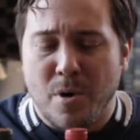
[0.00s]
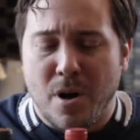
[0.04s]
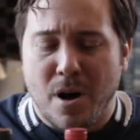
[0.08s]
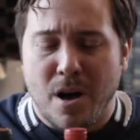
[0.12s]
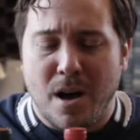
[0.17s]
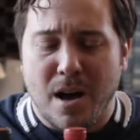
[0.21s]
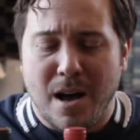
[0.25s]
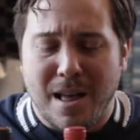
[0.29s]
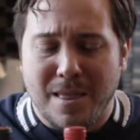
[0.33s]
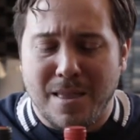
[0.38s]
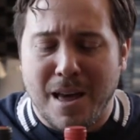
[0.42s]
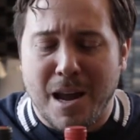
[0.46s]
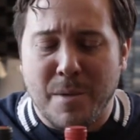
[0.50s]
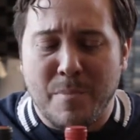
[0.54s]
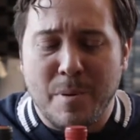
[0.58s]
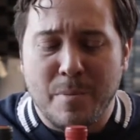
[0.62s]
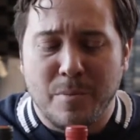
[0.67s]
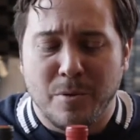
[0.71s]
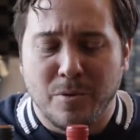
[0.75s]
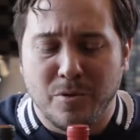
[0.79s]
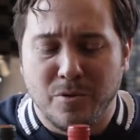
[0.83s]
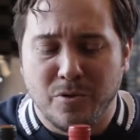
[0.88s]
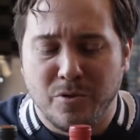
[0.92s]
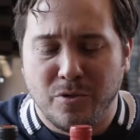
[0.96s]
A lot of
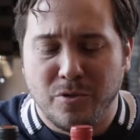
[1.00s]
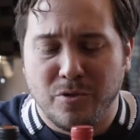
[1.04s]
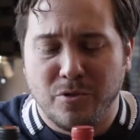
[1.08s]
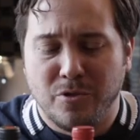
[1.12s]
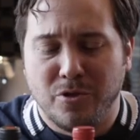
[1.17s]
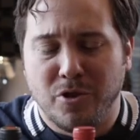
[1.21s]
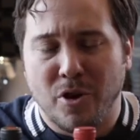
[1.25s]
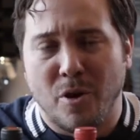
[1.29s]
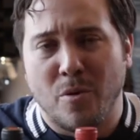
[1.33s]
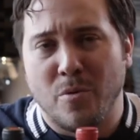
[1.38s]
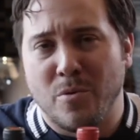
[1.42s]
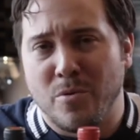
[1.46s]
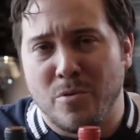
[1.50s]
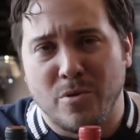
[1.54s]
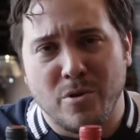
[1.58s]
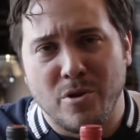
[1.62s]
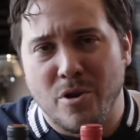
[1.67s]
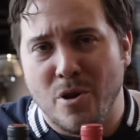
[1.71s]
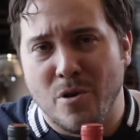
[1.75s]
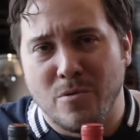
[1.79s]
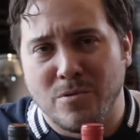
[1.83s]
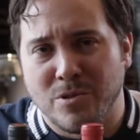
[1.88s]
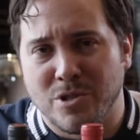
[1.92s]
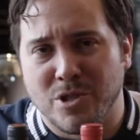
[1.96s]
people don't
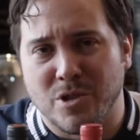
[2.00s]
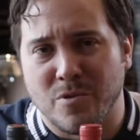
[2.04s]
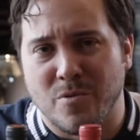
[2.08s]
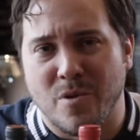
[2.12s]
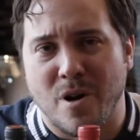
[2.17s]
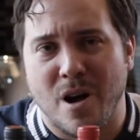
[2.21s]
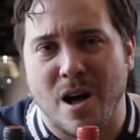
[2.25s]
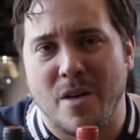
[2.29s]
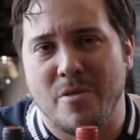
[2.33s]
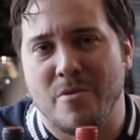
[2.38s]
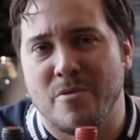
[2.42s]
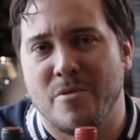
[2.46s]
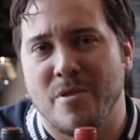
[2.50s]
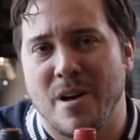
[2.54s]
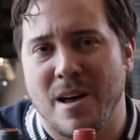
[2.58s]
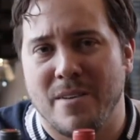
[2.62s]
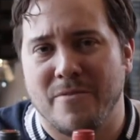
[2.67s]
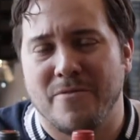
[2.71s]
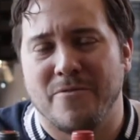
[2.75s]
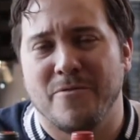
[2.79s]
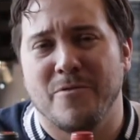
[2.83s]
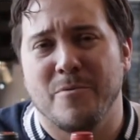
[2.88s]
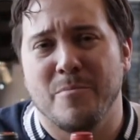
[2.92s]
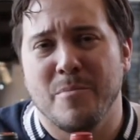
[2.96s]
know Syrah. They're
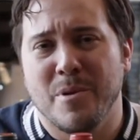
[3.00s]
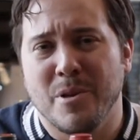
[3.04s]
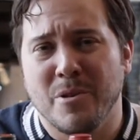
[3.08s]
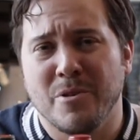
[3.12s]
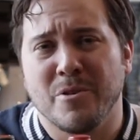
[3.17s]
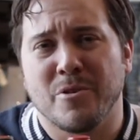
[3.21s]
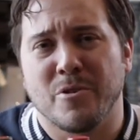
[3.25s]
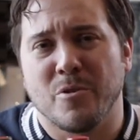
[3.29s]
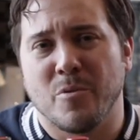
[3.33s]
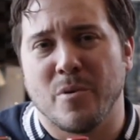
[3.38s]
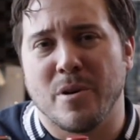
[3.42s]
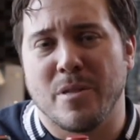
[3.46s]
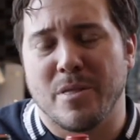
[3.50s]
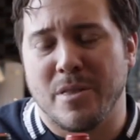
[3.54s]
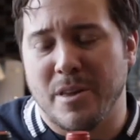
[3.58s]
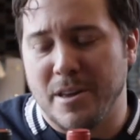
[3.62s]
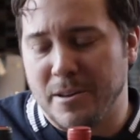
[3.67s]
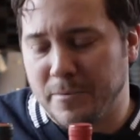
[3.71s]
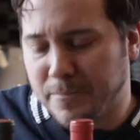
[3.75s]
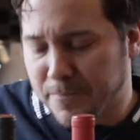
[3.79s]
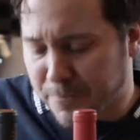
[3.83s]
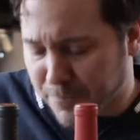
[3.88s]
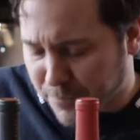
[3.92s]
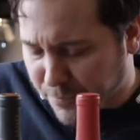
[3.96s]
not familiar with
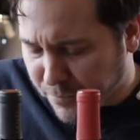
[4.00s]
it.